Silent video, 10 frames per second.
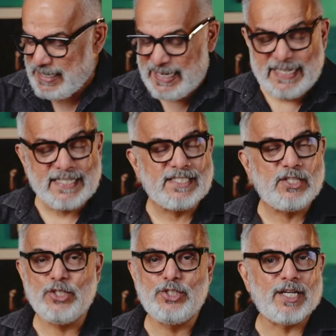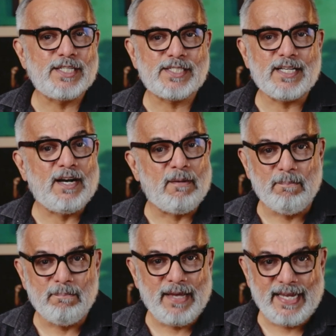It is just
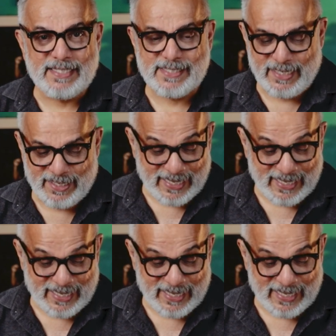amazing.